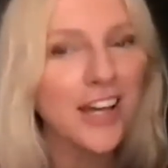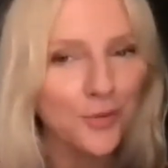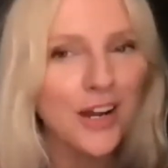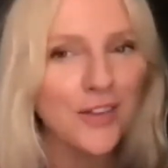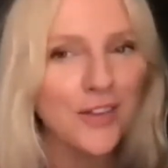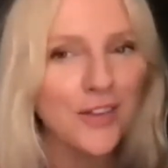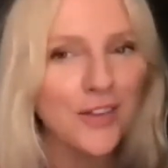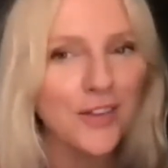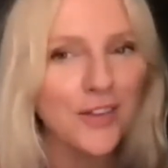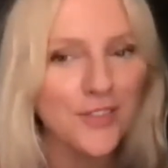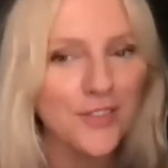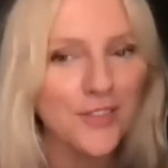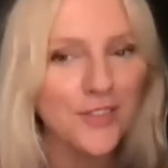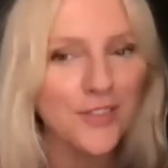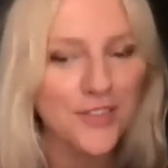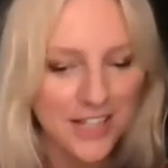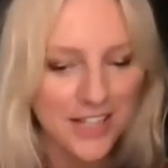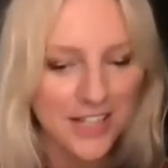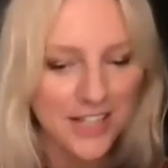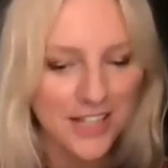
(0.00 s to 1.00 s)
the
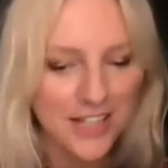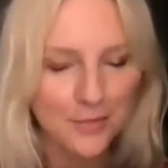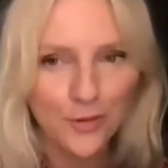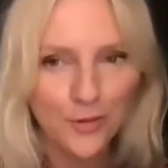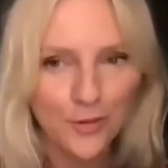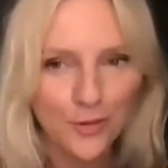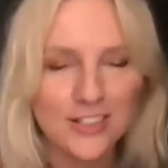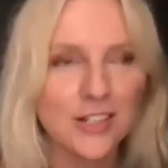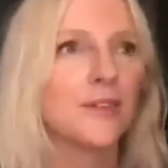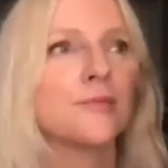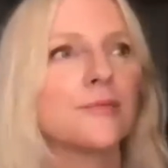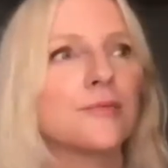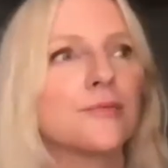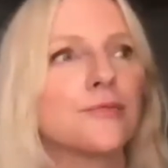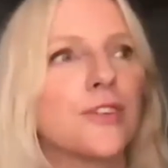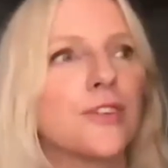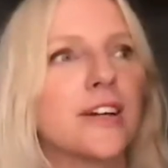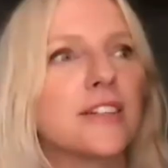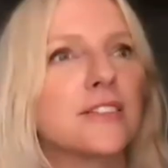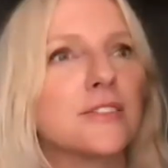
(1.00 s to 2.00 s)
same crazy
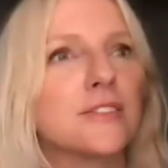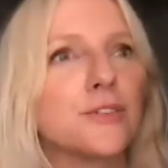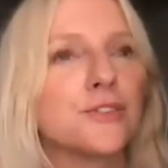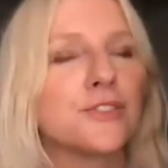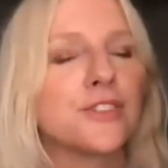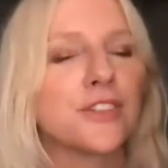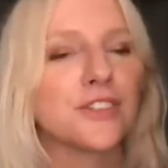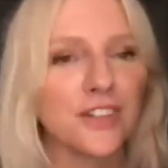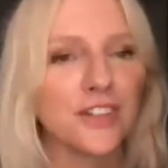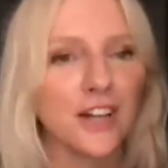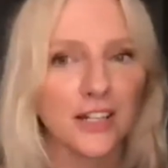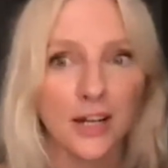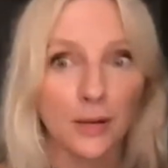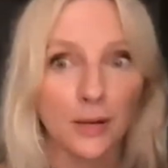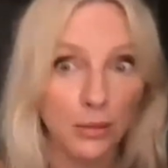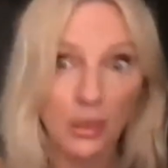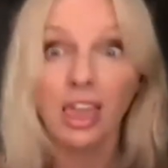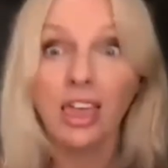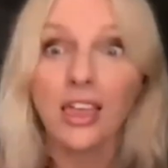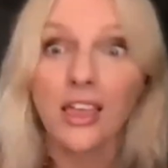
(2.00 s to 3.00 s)
Gemini freaks
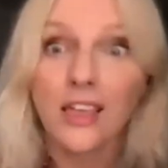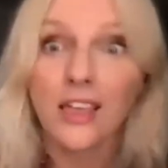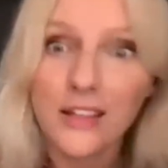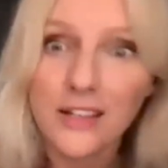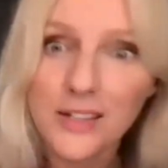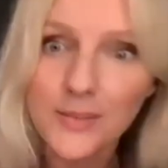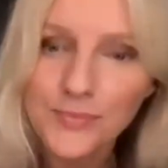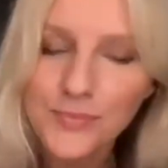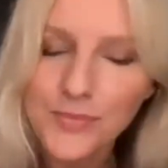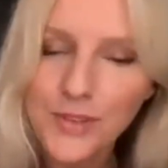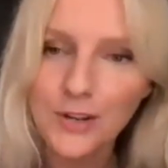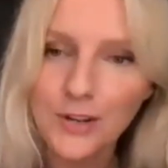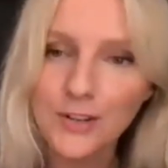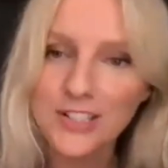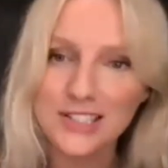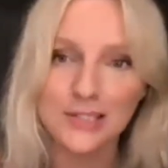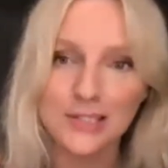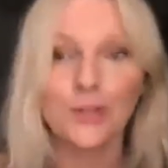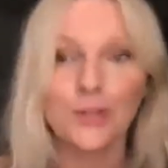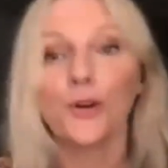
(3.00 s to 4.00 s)
who just kind of go,
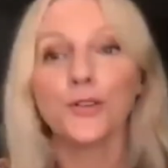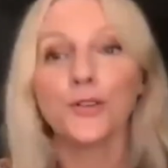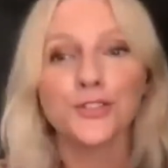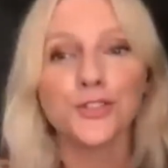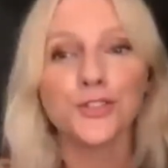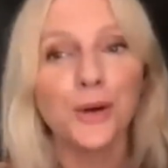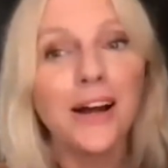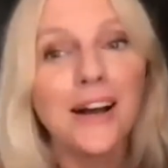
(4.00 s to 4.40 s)
who just